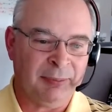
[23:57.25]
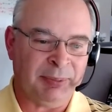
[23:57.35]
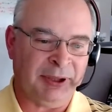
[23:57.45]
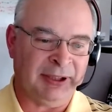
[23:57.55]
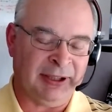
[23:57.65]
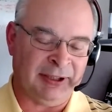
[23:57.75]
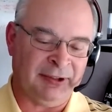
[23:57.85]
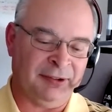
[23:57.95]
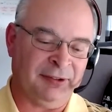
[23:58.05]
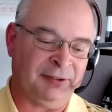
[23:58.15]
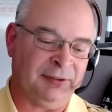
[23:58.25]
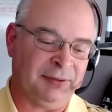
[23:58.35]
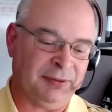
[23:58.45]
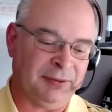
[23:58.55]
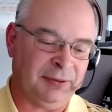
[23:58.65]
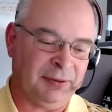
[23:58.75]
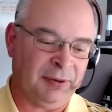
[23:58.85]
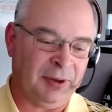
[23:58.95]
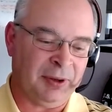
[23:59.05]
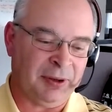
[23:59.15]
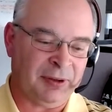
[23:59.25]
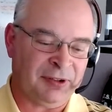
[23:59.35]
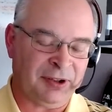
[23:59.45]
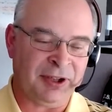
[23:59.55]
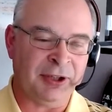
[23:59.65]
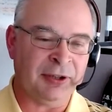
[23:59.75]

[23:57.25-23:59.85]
security wise, we own the